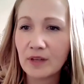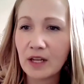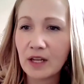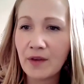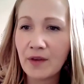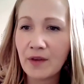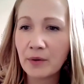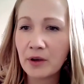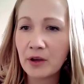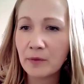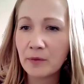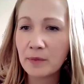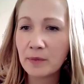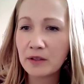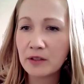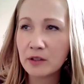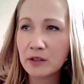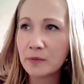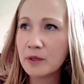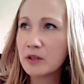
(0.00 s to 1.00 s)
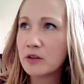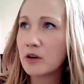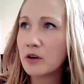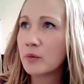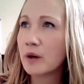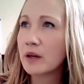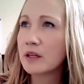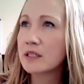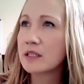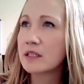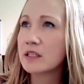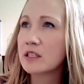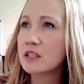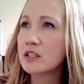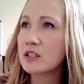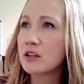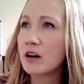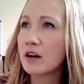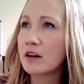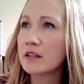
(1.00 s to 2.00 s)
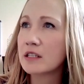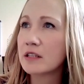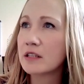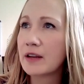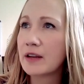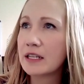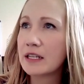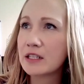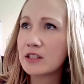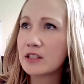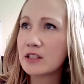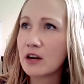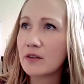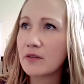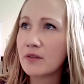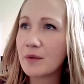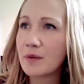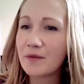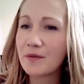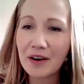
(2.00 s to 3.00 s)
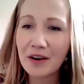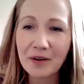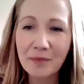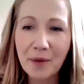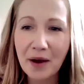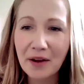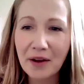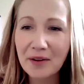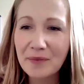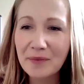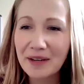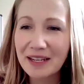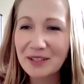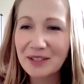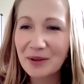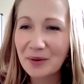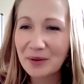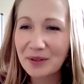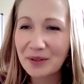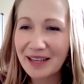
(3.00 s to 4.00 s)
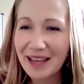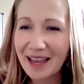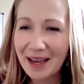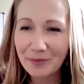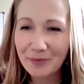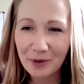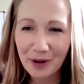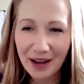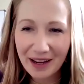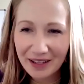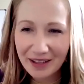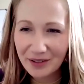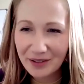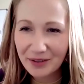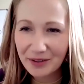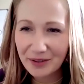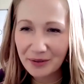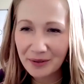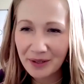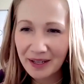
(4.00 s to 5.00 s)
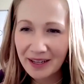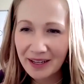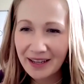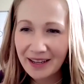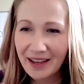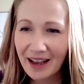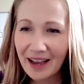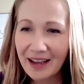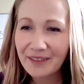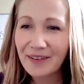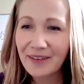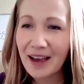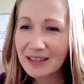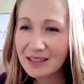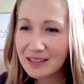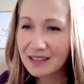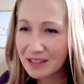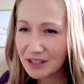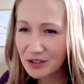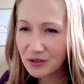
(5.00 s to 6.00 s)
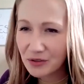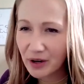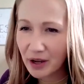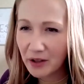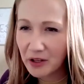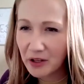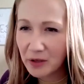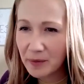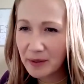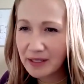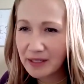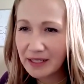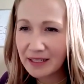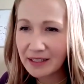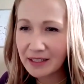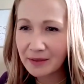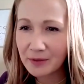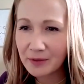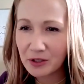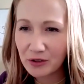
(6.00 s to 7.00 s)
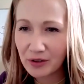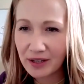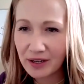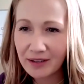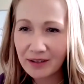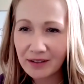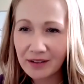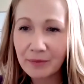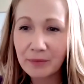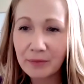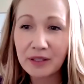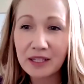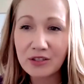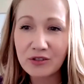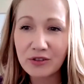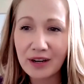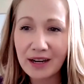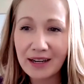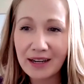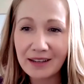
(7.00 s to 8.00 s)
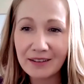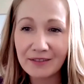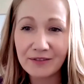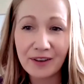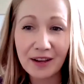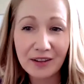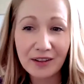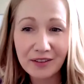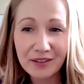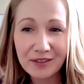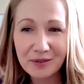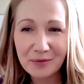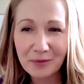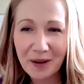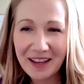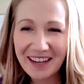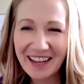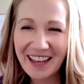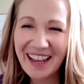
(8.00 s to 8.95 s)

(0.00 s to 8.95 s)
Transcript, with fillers: And that will help me a little bit know where to start. If I need to start from the very bottom, then I totally can. Brand new, I have access to Trello, but need complete training funnels. What?